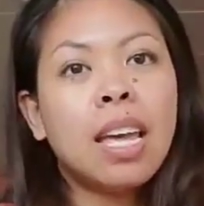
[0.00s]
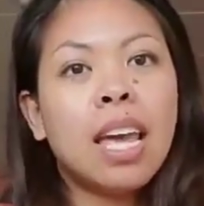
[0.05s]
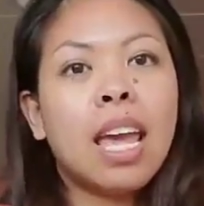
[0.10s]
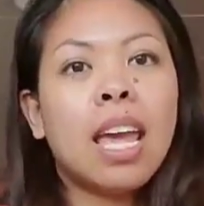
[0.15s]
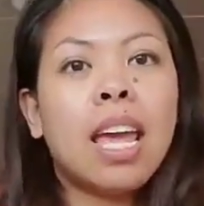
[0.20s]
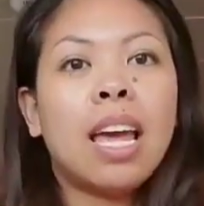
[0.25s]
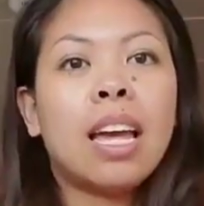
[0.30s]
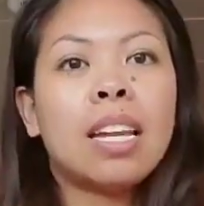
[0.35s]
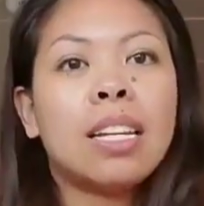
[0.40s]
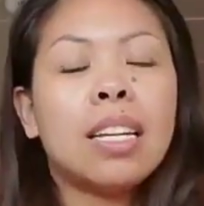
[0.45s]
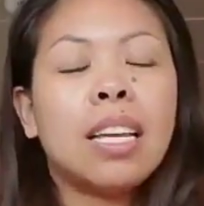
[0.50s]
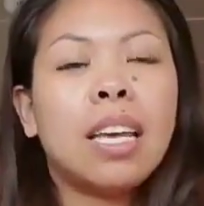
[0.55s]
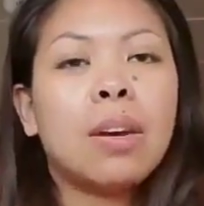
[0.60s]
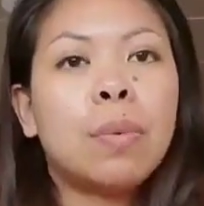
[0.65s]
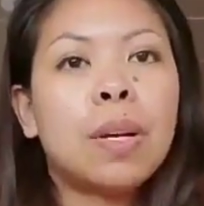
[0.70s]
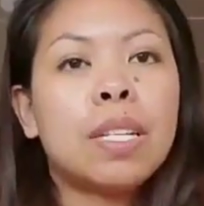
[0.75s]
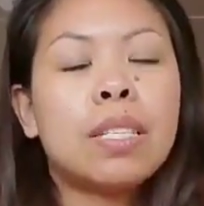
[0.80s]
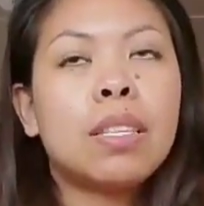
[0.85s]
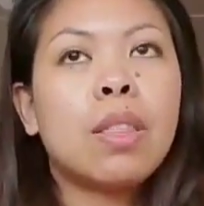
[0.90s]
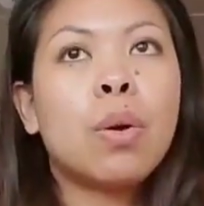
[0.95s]
And it
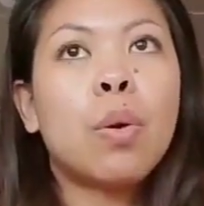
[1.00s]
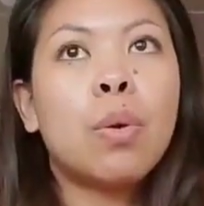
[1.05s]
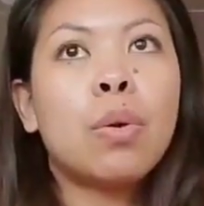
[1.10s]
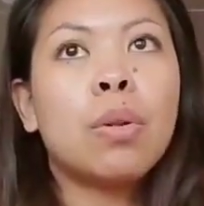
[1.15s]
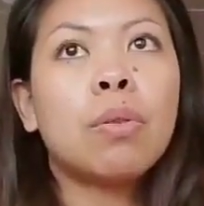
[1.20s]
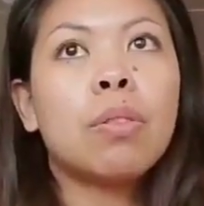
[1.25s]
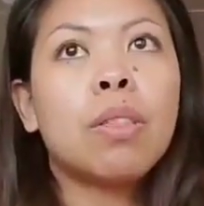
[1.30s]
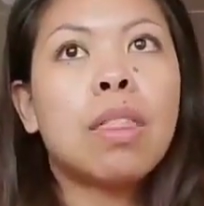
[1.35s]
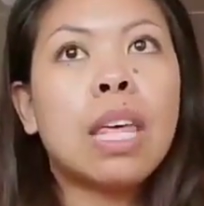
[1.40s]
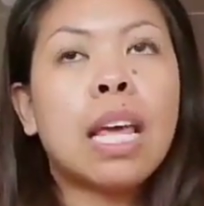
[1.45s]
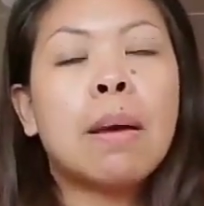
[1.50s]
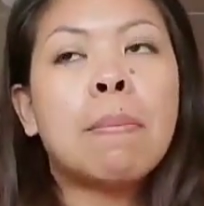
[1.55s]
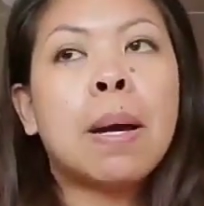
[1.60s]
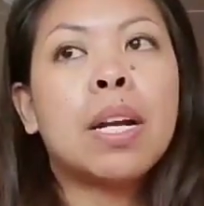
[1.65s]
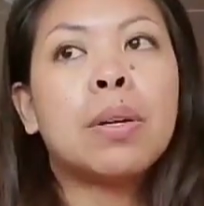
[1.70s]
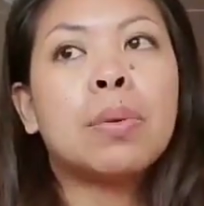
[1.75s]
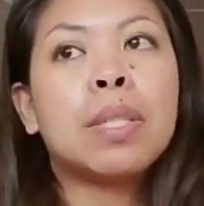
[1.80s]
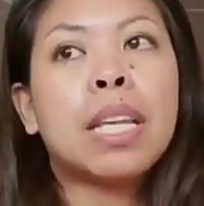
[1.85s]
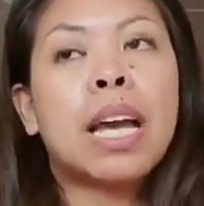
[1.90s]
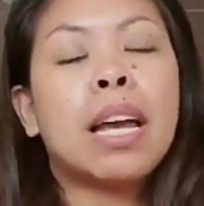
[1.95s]
was, the whole thing
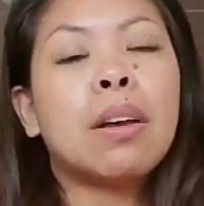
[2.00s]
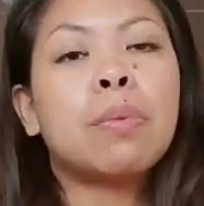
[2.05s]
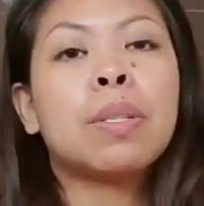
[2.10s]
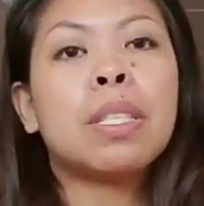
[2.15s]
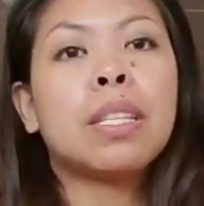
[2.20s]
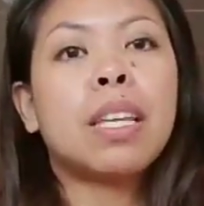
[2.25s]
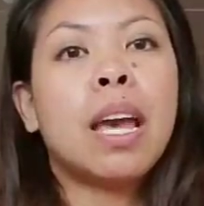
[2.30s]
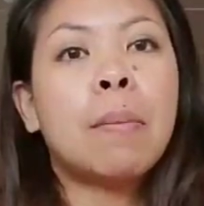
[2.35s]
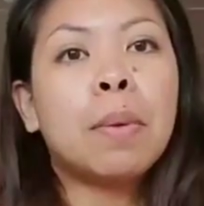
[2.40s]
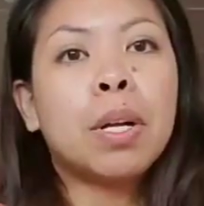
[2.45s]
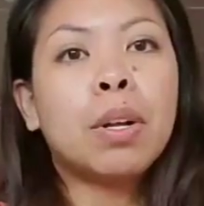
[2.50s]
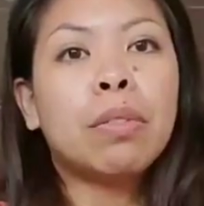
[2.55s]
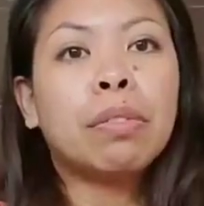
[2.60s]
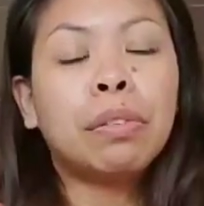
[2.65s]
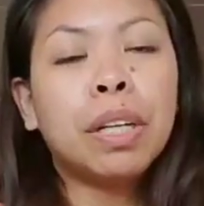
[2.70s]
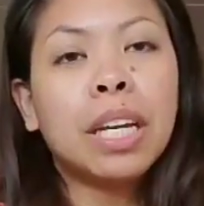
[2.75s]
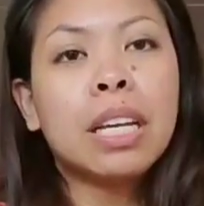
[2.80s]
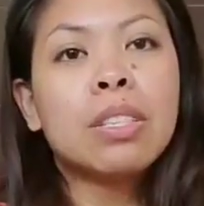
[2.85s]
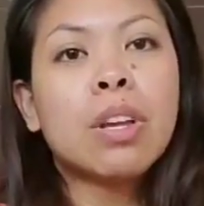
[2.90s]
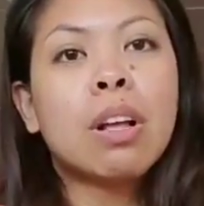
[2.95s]
about it was that it was chemical
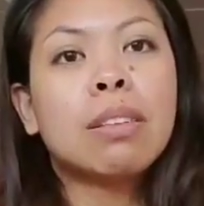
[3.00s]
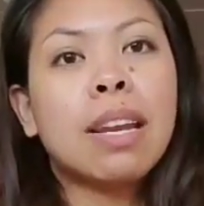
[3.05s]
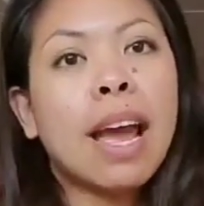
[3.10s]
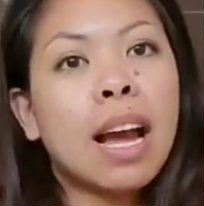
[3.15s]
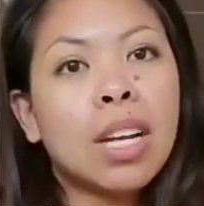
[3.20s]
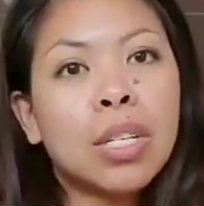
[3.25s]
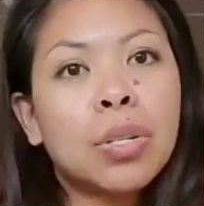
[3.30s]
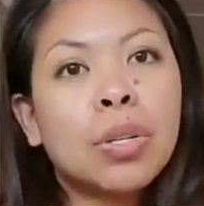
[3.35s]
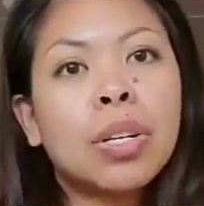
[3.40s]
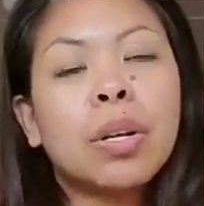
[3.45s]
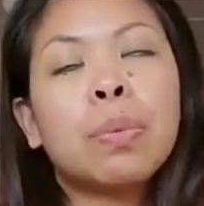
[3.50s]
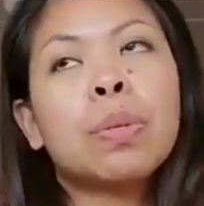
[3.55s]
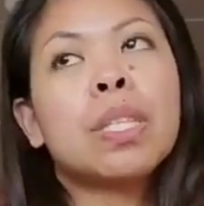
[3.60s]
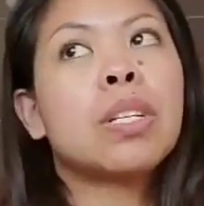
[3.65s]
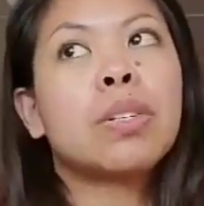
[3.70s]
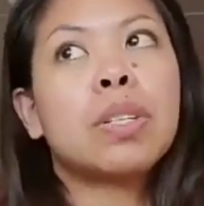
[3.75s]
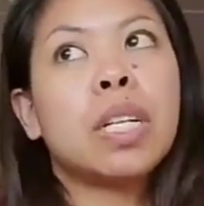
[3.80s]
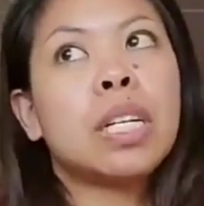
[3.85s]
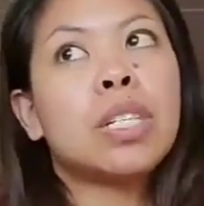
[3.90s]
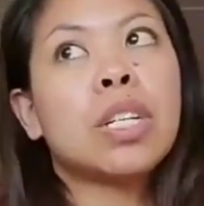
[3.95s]
free. It's all natural. It was
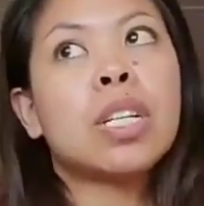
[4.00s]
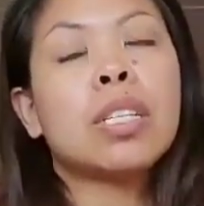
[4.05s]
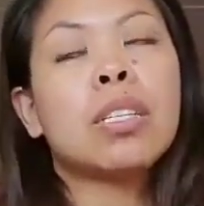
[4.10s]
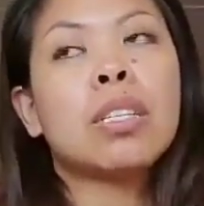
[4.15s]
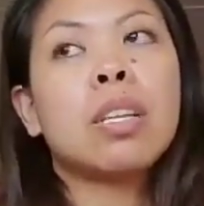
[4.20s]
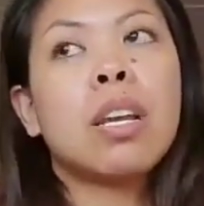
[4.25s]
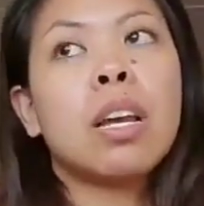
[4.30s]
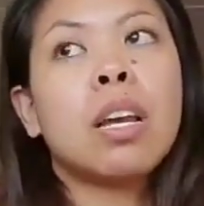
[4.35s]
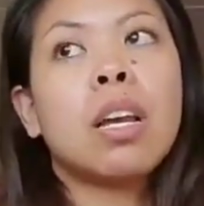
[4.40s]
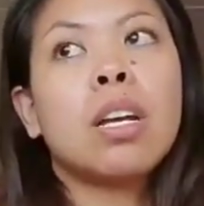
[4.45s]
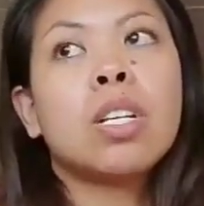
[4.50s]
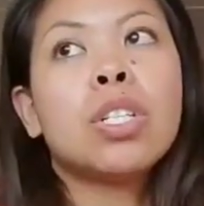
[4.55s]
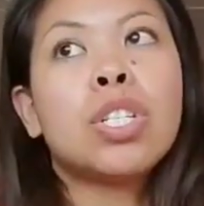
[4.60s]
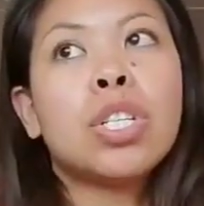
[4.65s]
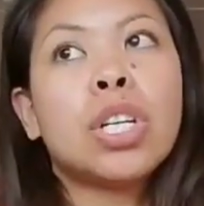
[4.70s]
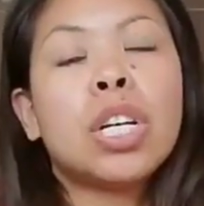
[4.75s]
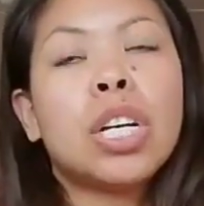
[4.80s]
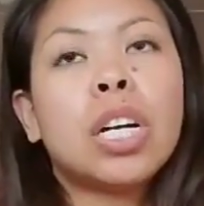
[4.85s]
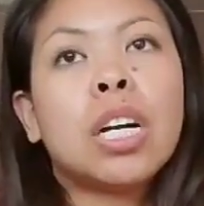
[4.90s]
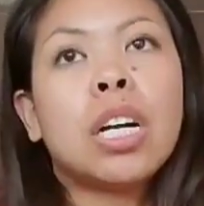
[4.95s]
literally just
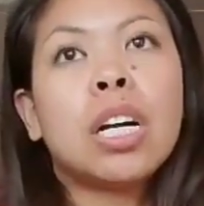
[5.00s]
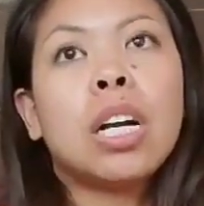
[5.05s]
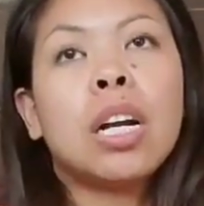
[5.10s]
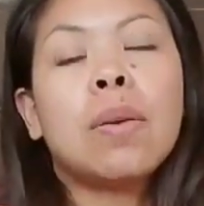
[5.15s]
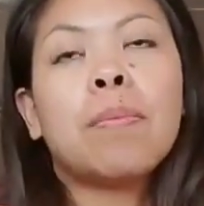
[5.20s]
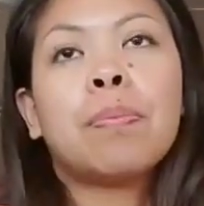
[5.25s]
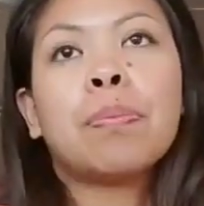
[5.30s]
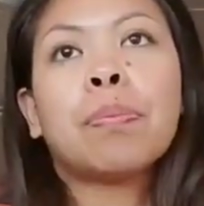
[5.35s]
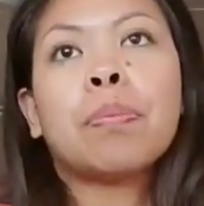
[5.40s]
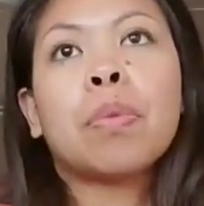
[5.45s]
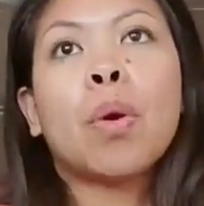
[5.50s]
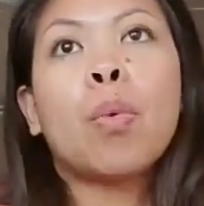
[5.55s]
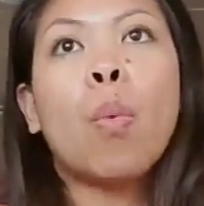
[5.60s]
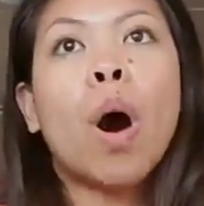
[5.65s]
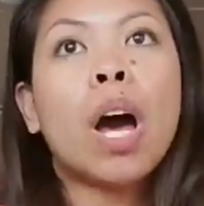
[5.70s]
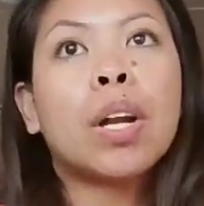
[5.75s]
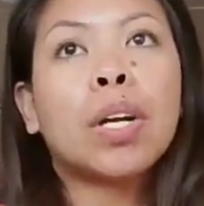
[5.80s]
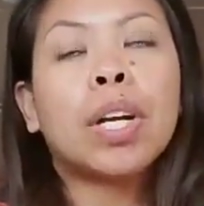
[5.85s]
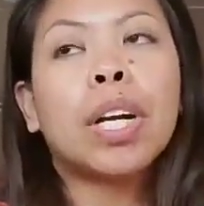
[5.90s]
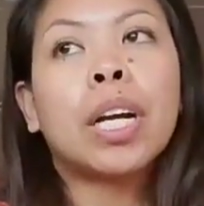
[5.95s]
sugar,
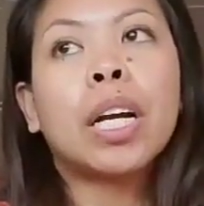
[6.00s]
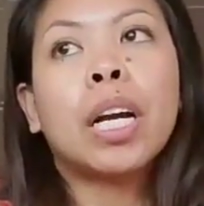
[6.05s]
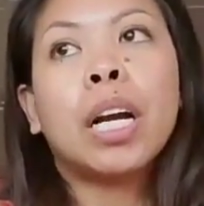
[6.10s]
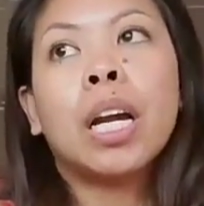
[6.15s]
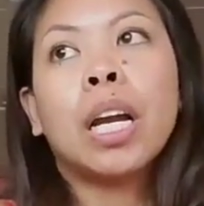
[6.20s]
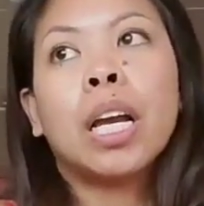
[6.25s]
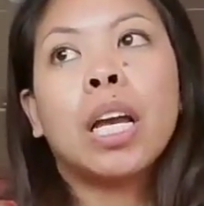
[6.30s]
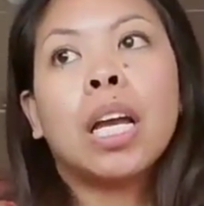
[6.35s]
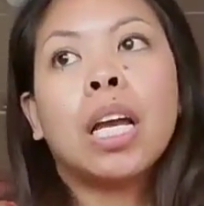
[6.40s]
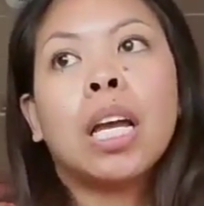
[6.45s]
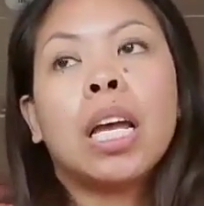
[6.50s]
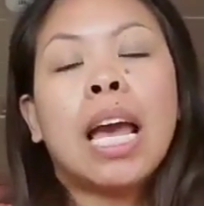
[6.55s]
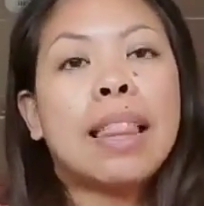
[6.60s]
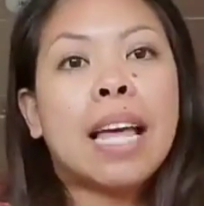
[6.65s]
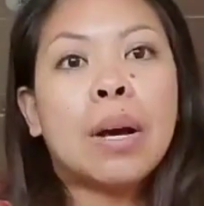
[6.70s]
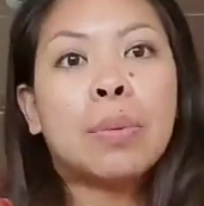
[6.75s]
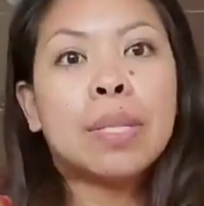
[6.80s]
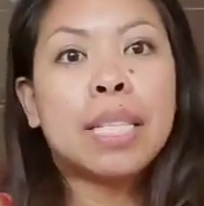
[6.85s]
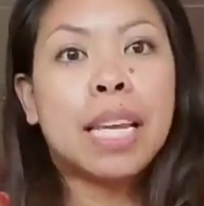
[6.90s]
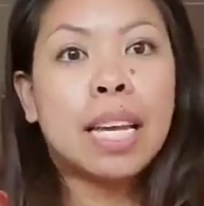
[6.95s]
water, and
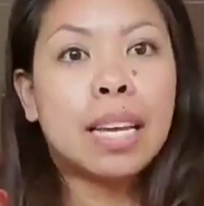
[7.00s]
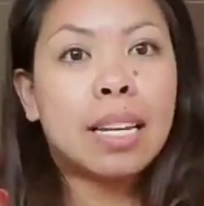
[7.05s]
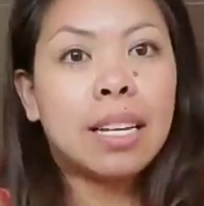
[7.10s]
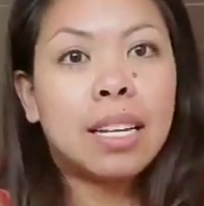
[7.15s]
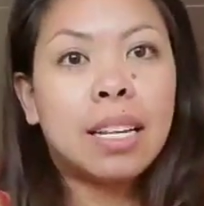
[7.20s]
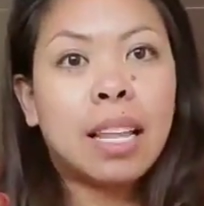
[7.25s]
that was it.